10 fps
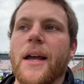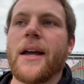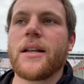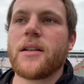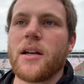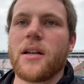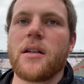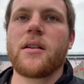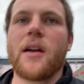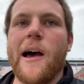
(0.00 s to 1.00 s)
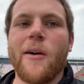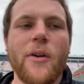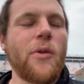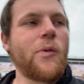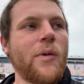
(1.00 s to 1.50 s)
And uh, I
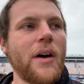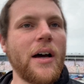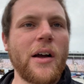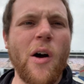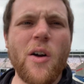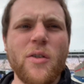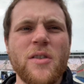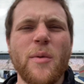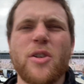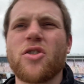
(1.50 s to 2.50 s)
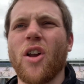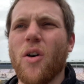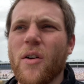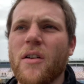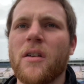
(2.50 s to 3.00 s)
don't know, uh, Carter's a little bit
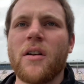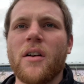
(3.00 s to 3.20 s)
slower